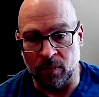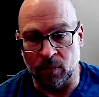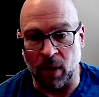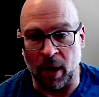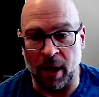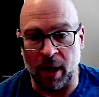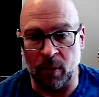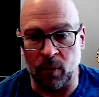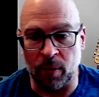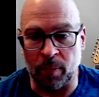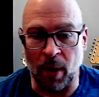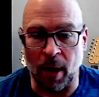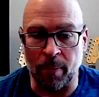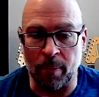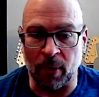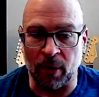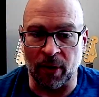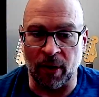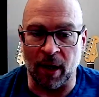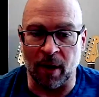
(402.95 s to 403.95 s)
Right, with
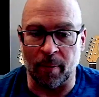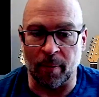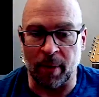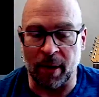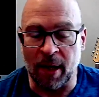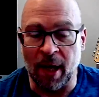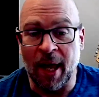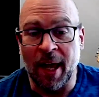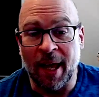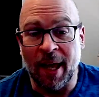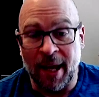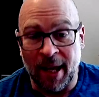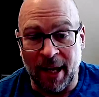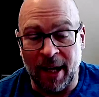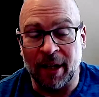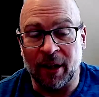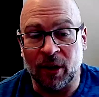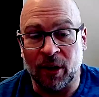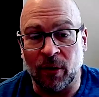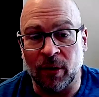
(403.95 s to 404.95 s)
proper therapy,
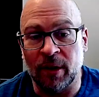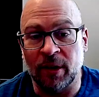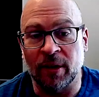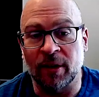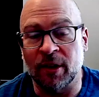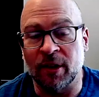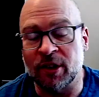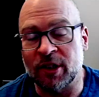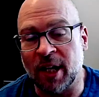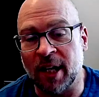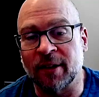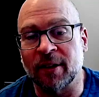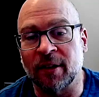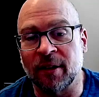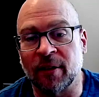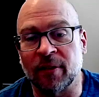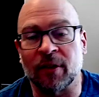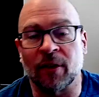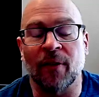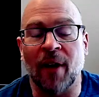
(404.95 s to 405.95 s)
it increases the chances
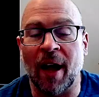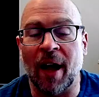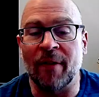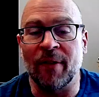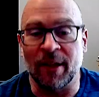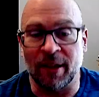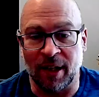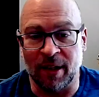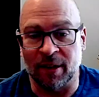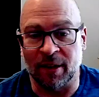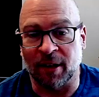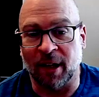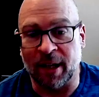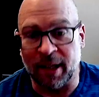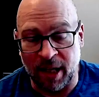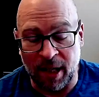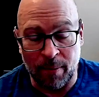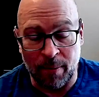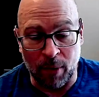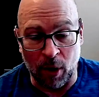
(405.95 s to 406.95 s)
of surviving things like
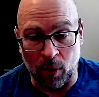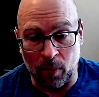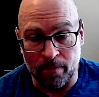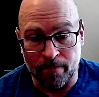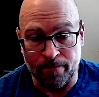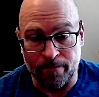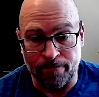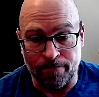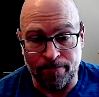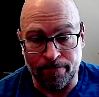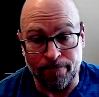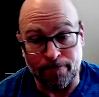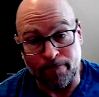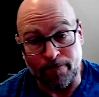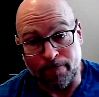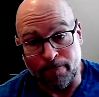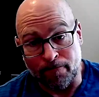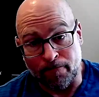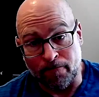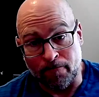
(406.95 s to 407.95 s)
chemo.
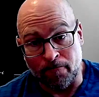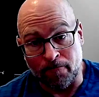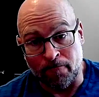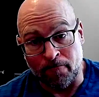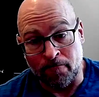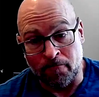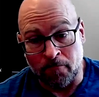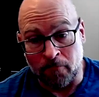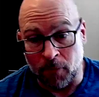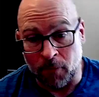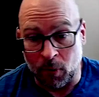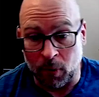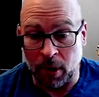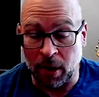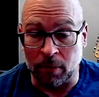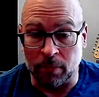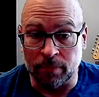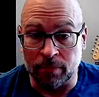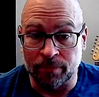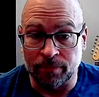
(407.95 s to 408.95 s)

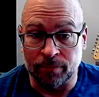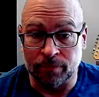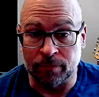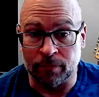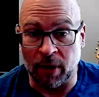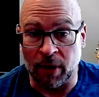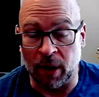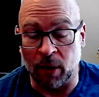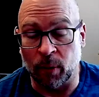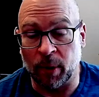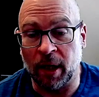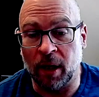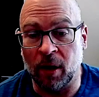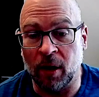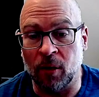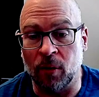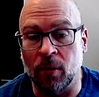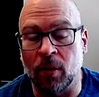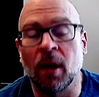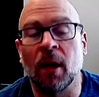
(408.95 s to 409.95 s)
Well, there we
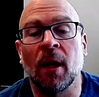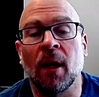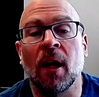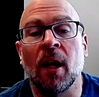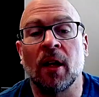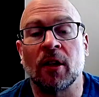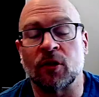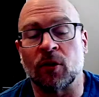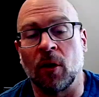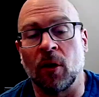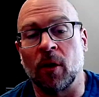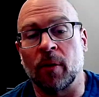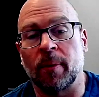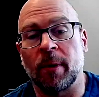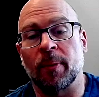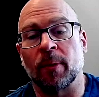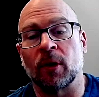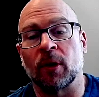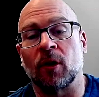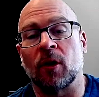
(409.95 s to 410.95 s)
go. Strong
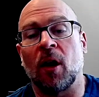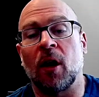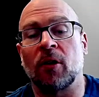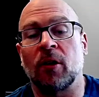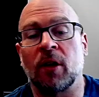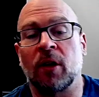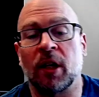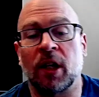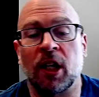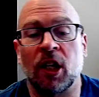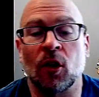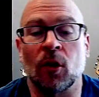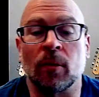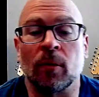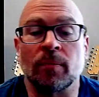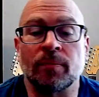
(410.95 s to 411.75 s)
people are harder to kill.